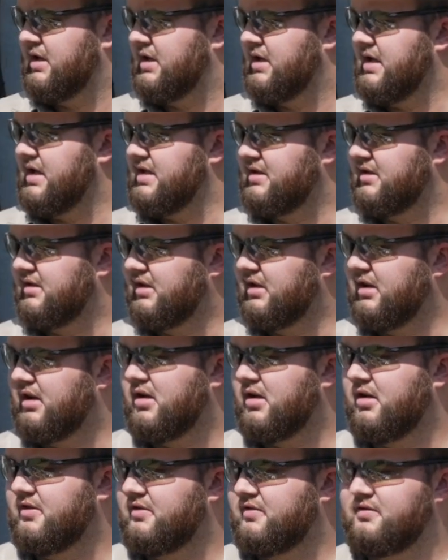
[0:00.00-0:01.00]
his
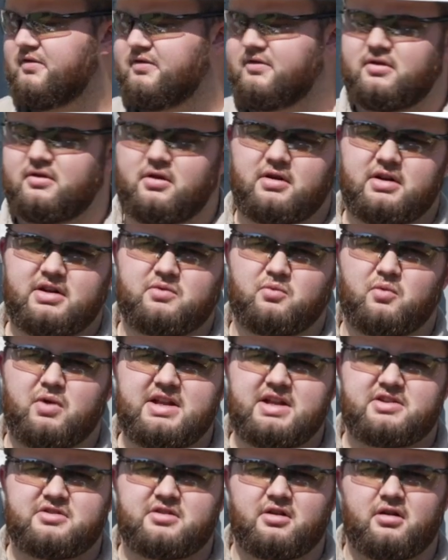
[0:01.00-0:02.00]
glove, on his
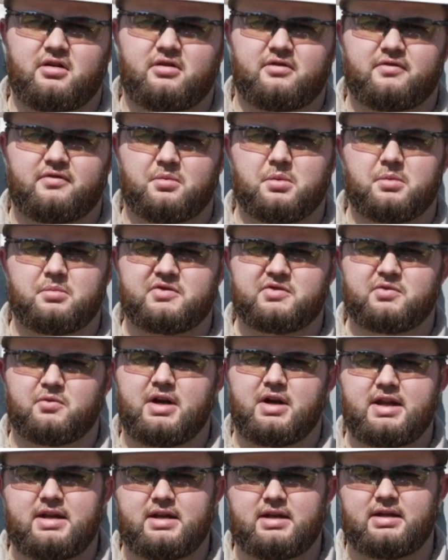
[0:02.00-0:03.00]
wet shirt from him
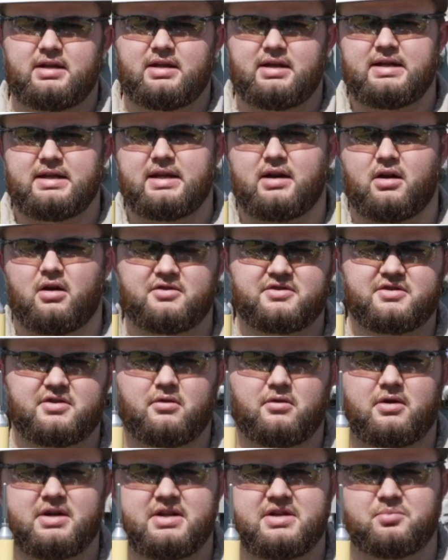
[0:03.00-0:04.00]
sweating, and then
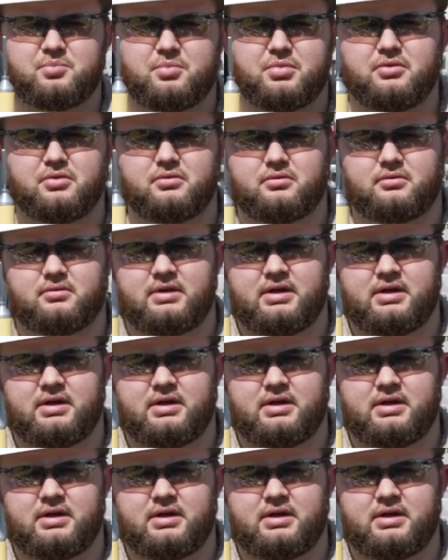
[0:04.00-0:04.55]
also on his boot